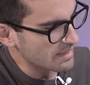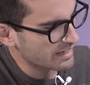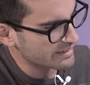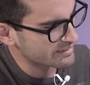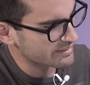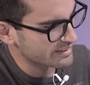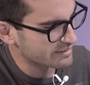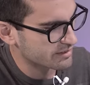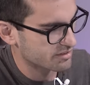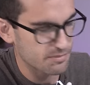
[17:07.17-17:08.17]
and uh, that
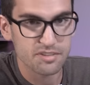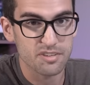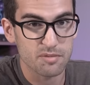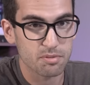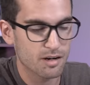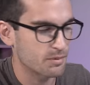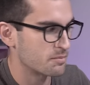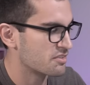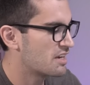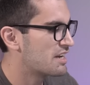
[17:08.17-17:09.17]
could cause some serious
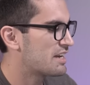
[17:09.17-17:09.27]
problems.